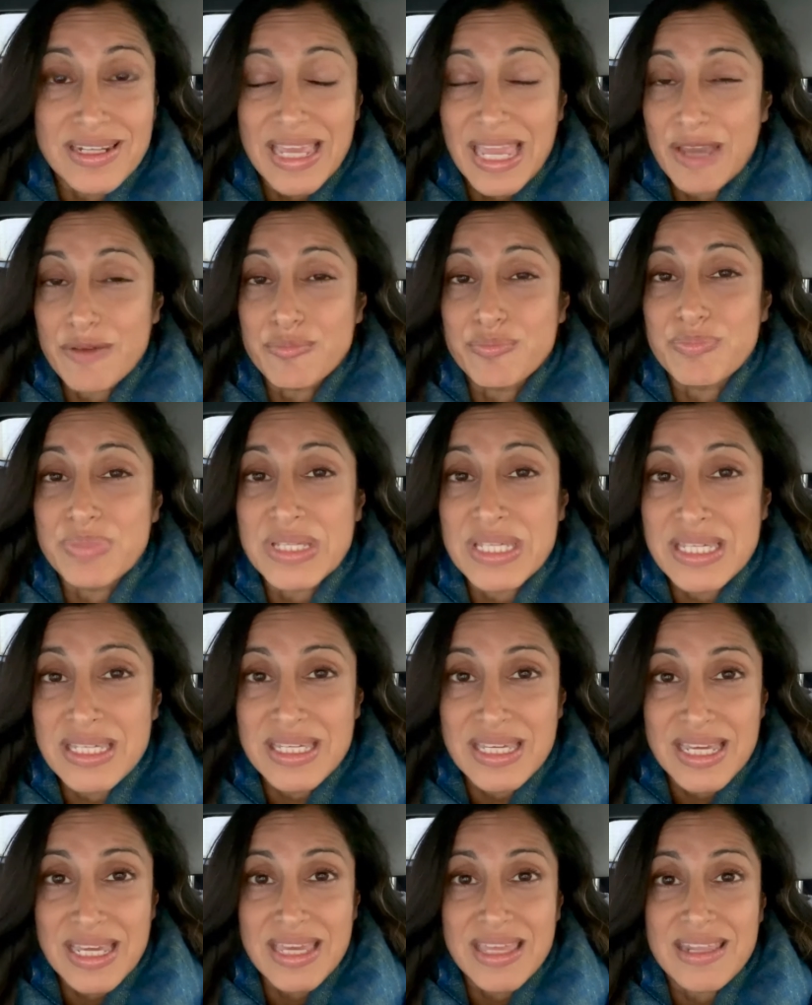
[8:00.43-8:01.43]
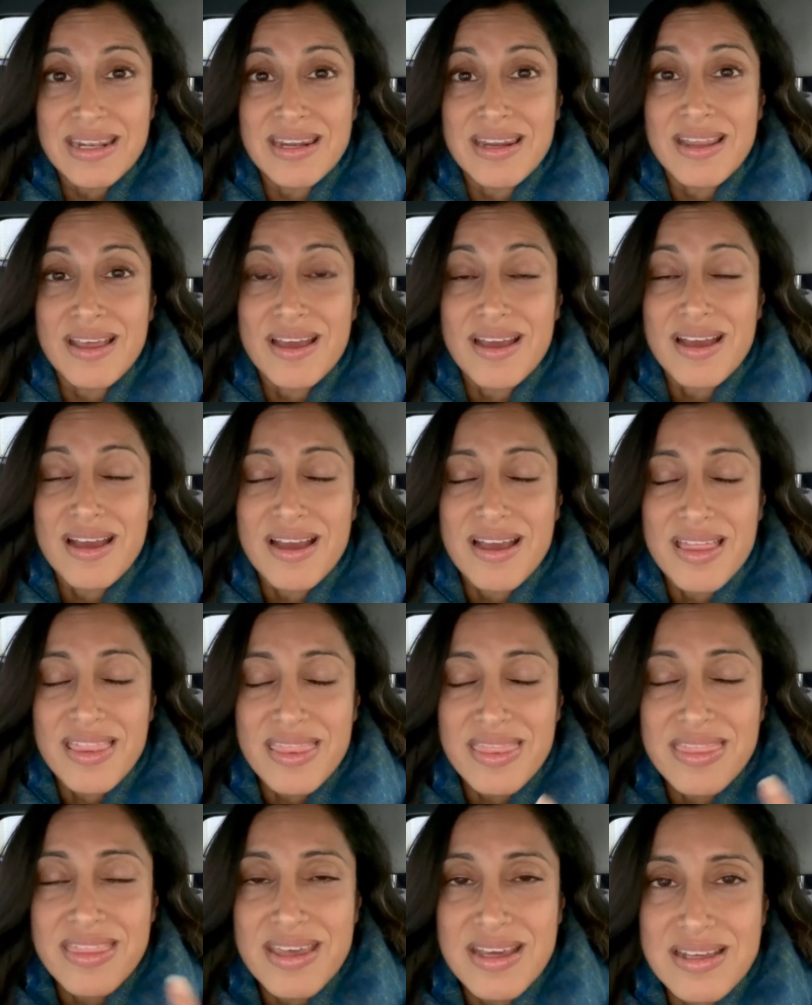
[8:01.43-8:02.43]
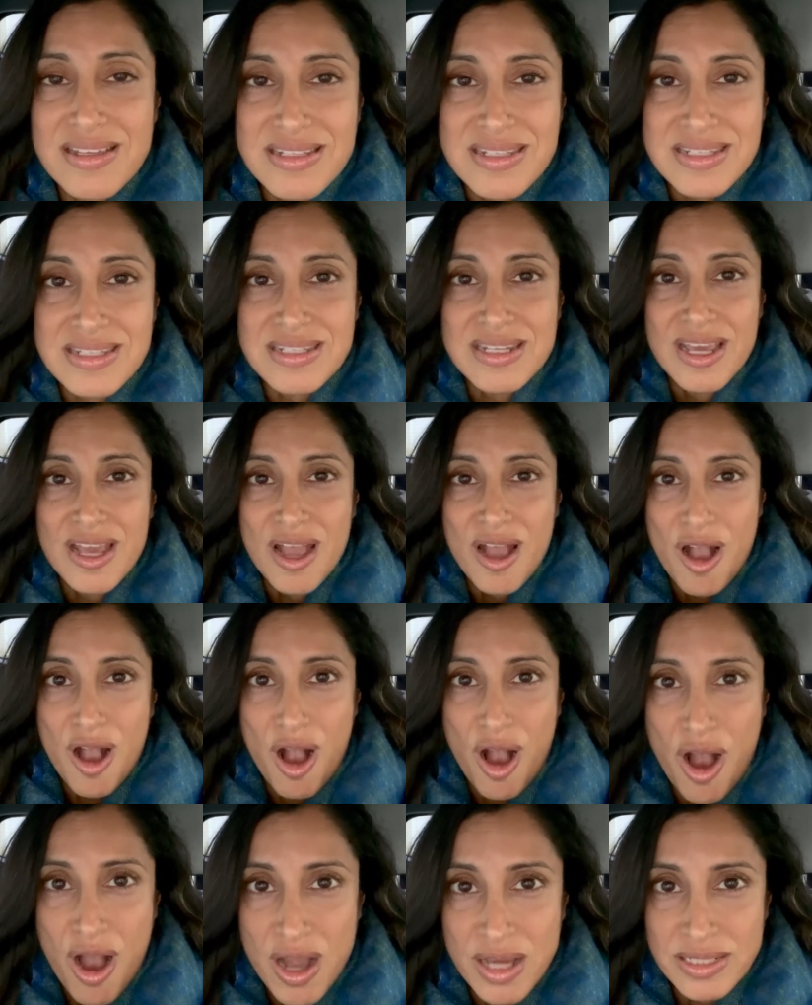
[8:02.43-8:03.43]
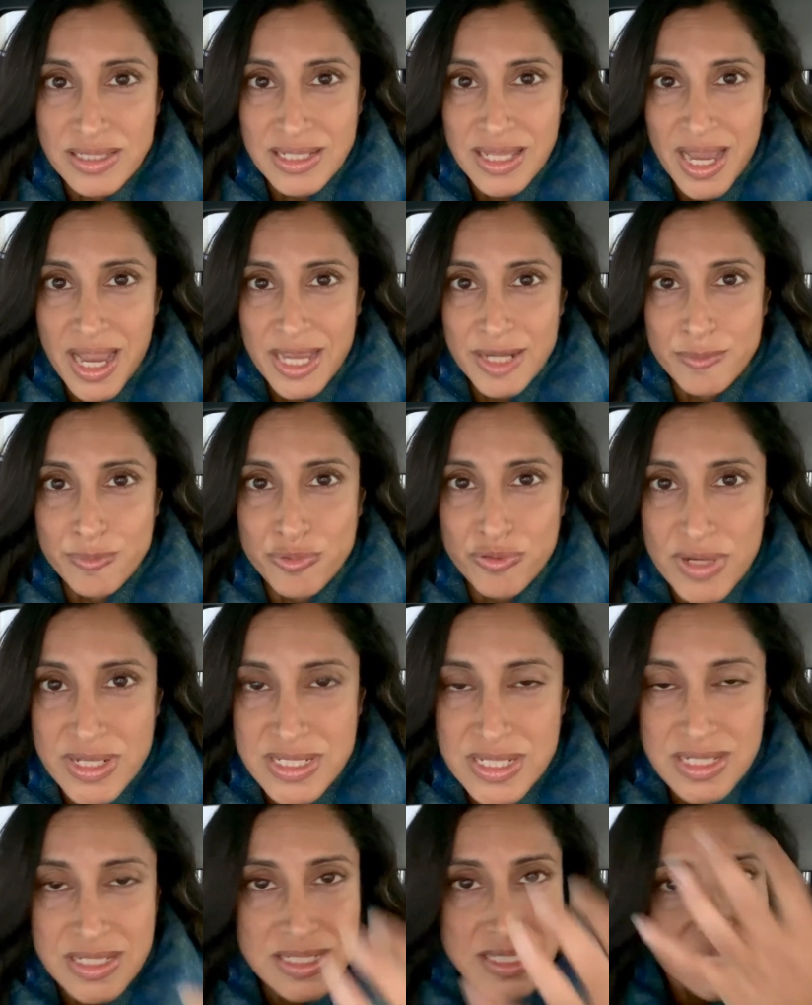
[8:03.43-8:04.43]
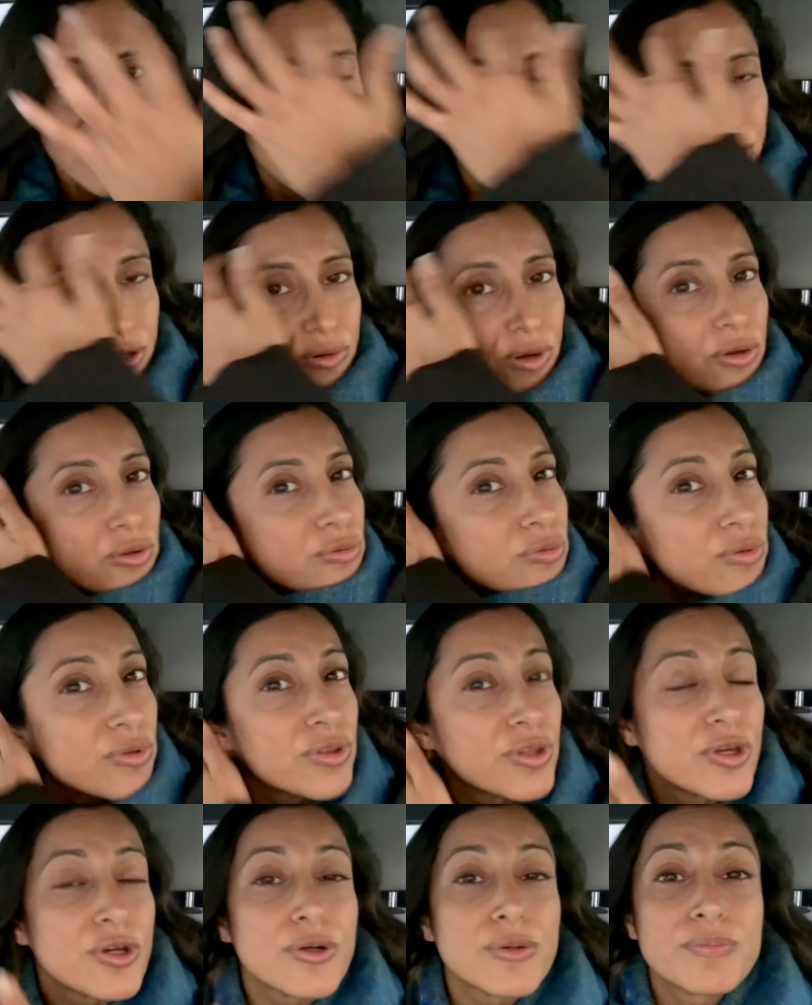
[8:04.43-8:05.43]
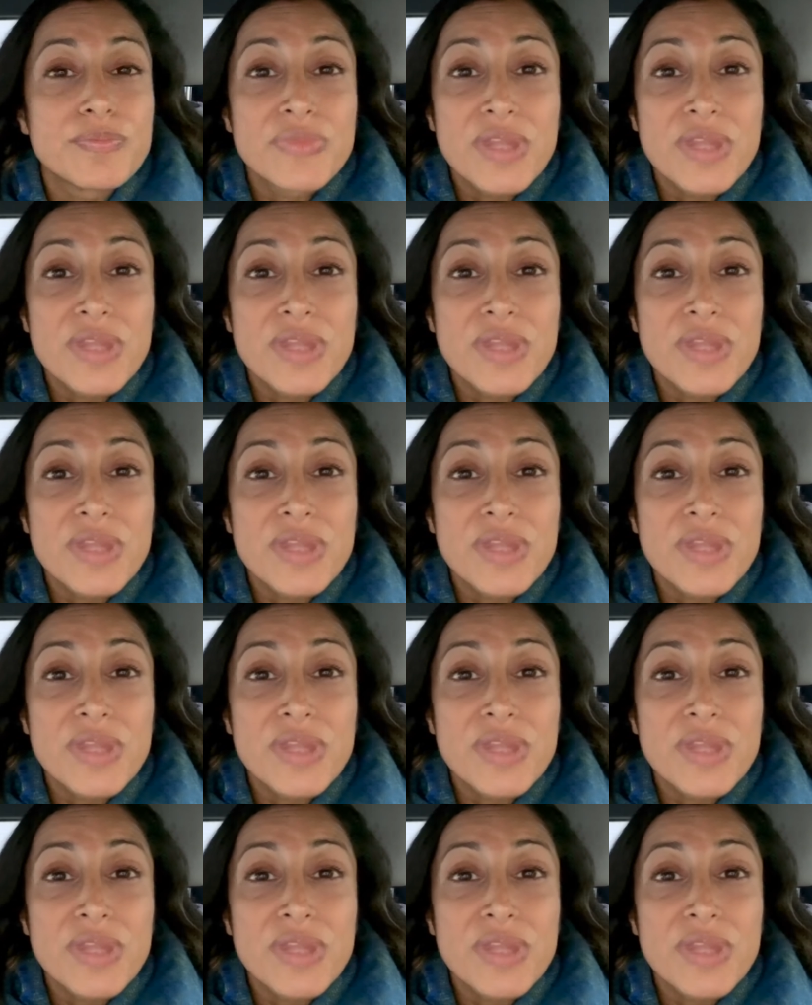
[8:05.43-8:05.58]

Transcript: and be in this online presence and growth with you.